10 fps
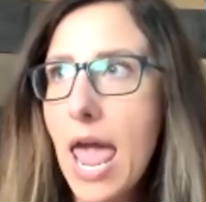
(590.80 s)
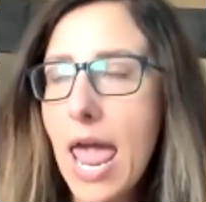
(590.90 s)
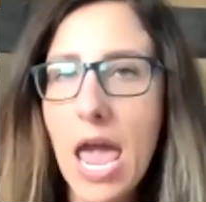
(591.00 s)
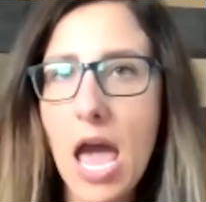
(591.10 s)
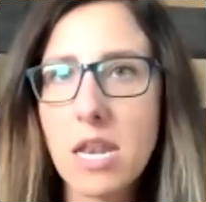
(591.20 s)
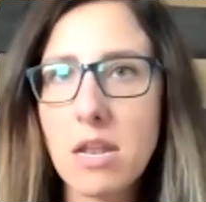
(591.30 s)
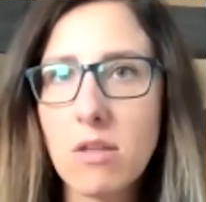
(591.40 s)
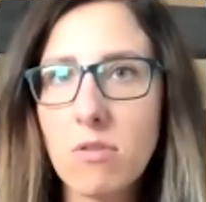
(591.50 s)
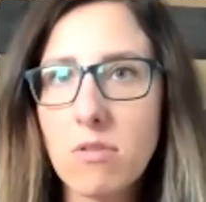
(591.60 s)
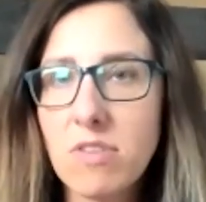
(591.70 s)
And
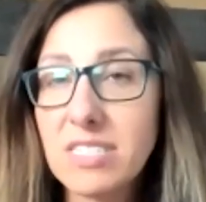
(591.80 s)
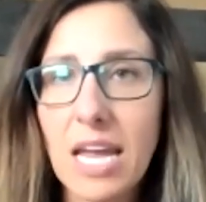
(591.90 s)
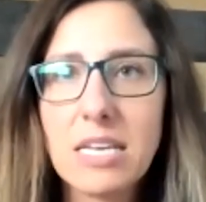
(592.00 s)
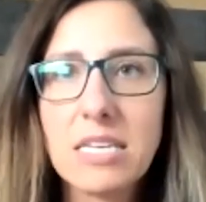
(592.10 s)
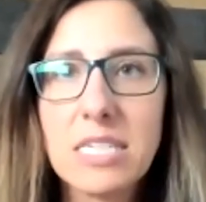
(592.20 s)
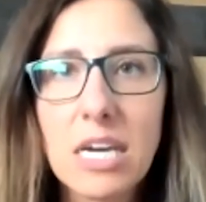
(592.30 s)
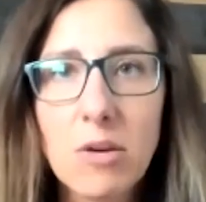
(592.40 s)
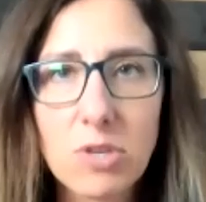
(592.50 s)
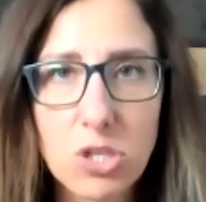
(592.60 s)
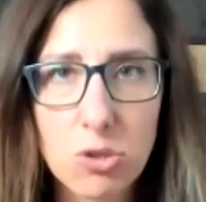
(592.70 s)
this idea
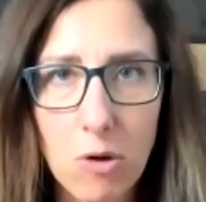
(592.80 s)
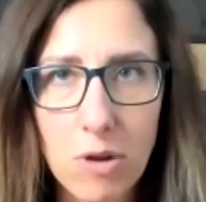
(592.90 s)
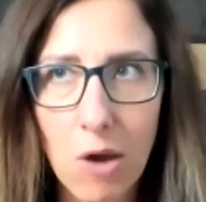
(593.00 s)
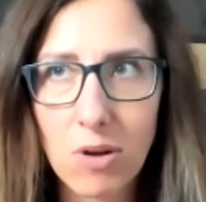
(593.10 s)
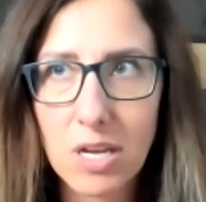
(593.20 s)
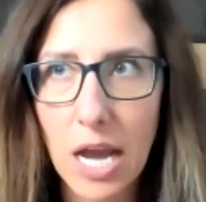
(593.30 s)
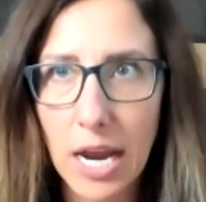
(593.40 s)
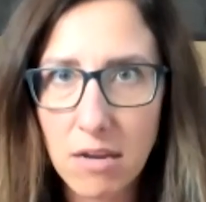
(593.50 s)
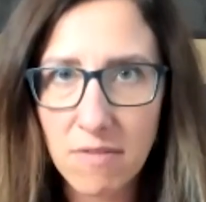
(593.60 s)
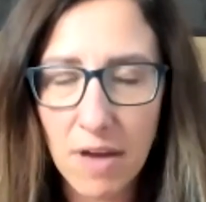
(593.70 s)
was thrown out
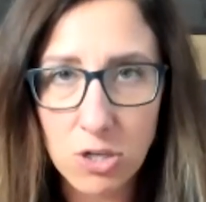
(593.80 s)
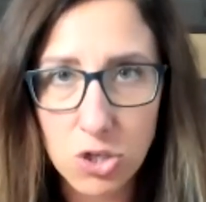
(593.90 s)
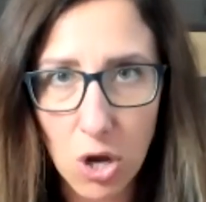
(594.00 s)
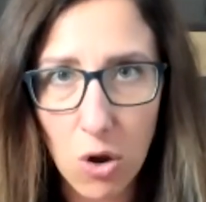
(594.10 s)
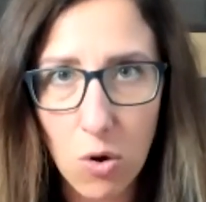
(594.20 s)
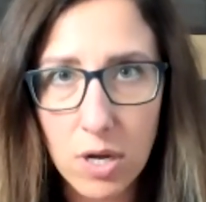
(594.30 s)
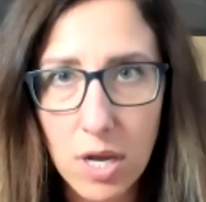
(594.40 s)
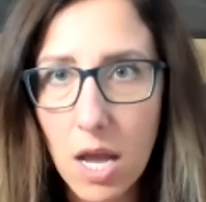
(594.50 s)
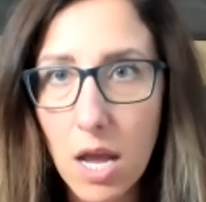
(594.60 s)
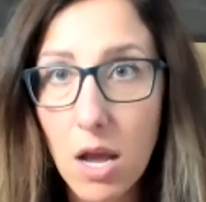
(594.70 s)
kind of on a joke.
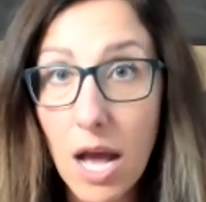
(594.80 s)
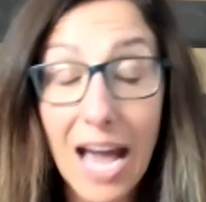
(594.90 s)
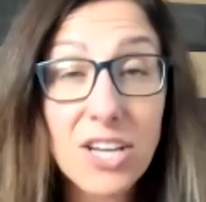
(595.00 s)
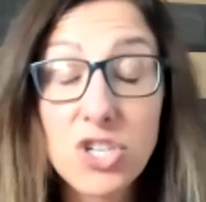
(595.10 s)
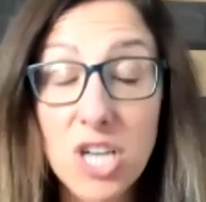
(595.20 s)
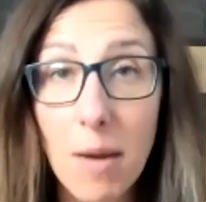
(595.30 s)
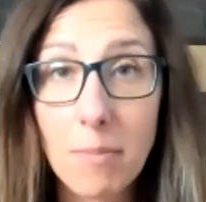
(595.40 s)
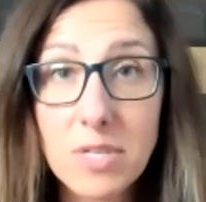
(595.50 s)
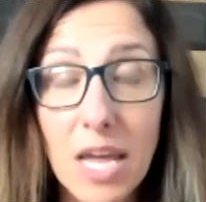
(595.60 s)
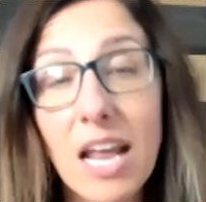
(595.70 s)
I
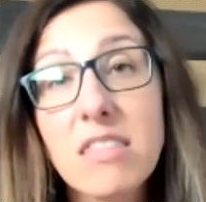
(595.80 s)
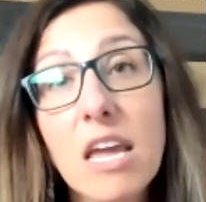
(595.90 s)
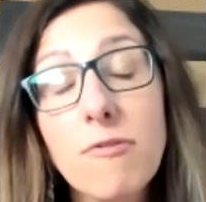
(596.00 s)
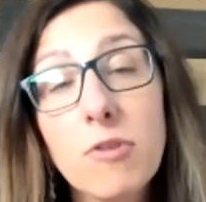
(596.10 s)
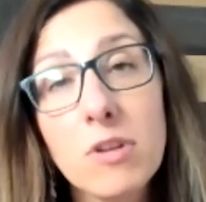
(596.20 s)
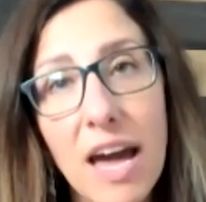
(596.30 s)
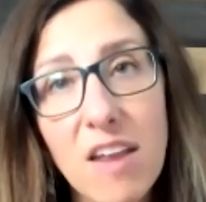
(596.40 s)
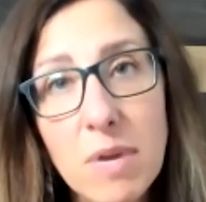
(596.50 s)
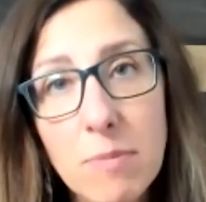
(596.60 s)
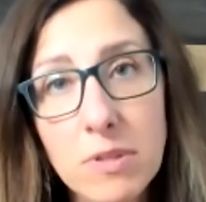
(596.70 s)
jumped. And I think for a lot
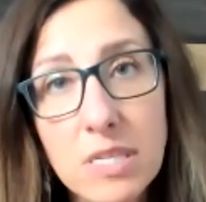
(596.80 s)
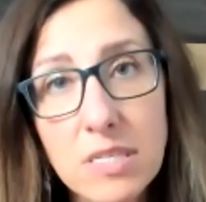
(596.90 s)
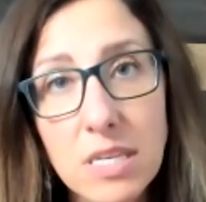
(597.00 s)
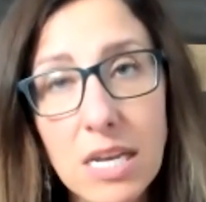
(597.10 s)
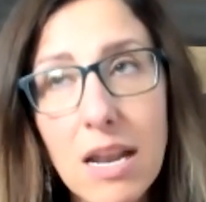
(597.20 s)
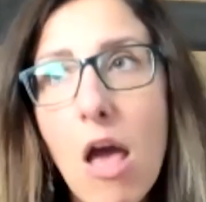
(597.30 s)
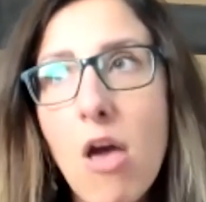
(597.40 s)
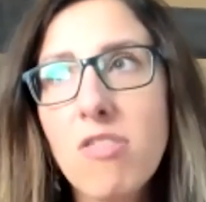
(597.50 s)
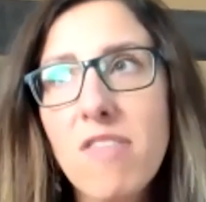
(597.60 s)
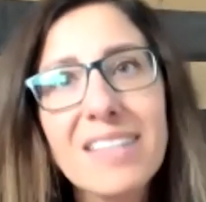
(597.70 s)
of people listening,
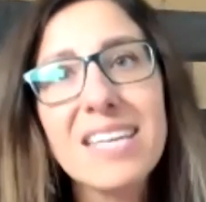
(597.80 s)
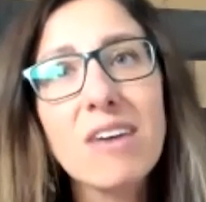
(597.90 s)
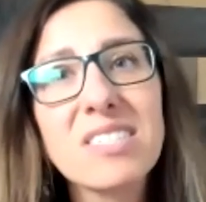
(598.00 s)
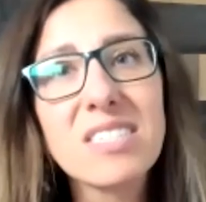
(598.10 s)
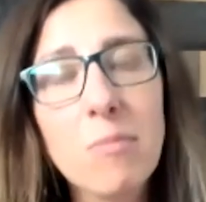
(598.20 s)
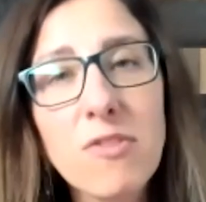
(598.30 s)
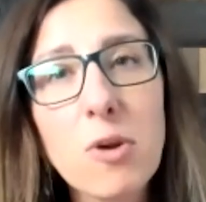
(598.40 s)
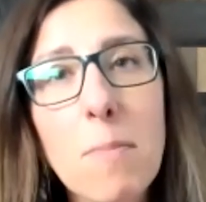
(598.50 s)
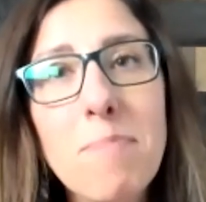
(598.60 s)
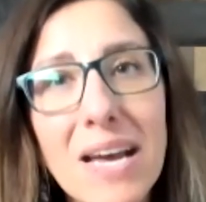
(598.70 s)
that's how some of
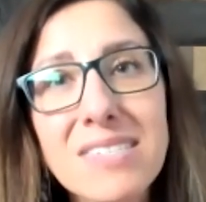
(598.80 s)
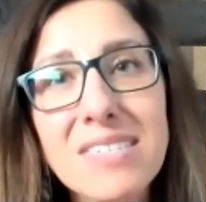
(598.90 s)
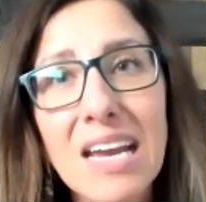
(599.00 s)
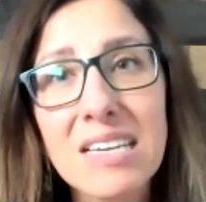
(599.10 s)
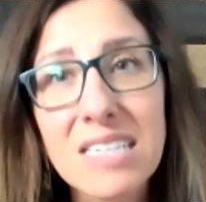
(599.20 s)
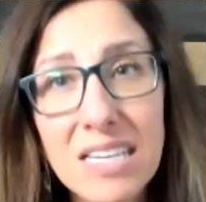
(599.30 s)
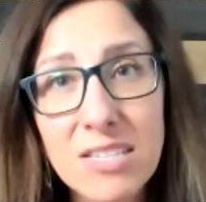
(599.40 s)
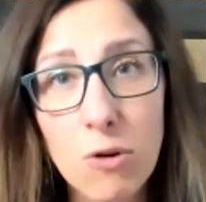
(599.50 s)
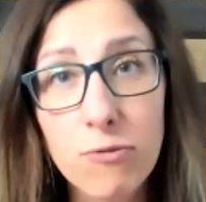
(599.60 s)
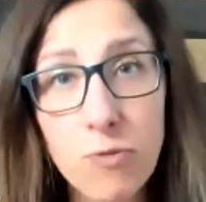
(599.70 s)
your best
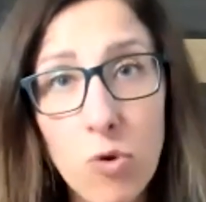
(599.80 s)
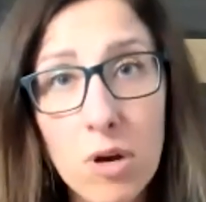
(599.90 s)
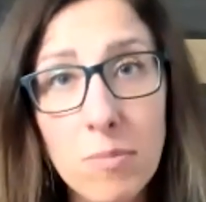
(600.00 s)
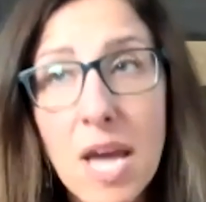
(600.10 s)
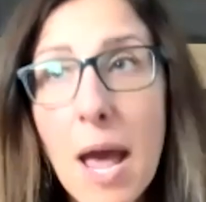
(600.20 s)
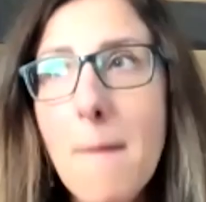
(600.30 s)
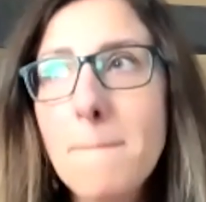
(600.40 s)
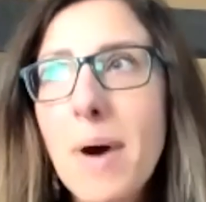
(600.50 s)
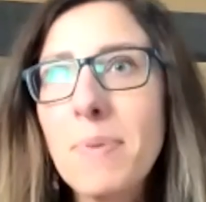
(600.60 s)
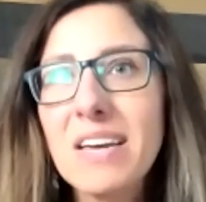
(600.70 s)
ideas are formed.
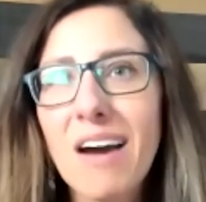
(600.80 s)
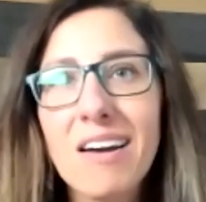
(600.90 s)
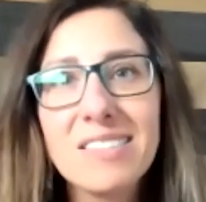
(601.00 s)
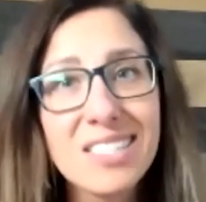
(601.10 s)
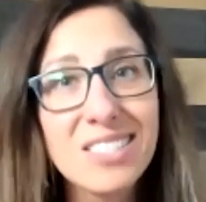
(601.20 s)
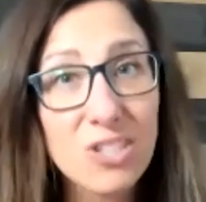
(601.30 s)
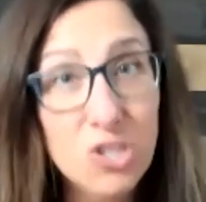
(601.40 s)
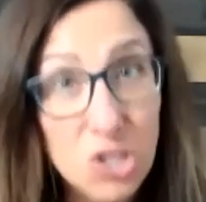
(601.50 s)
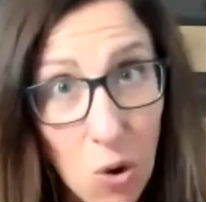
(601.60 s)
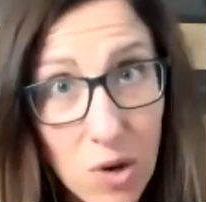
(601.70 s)
But because it's a
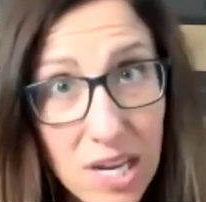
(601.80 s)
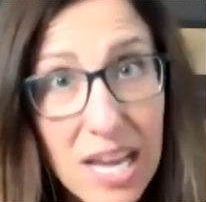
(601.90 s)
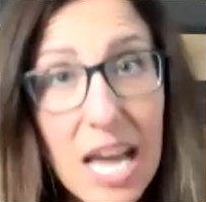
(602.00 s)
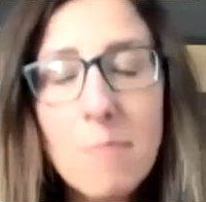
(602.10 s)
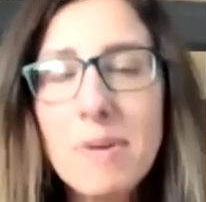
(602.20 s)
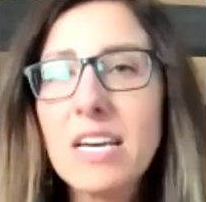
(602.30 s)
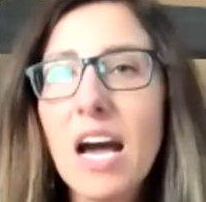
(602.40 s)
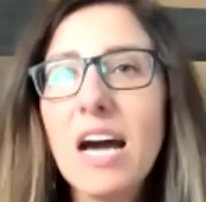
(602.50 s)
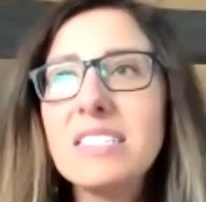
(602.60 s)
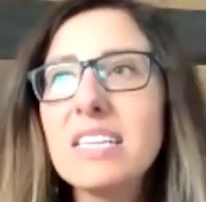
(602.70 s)
joke,
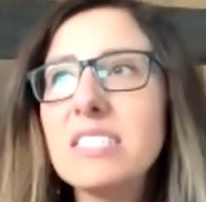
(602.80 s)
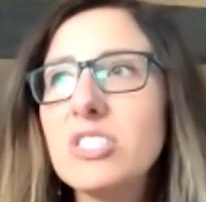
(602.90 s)
because it's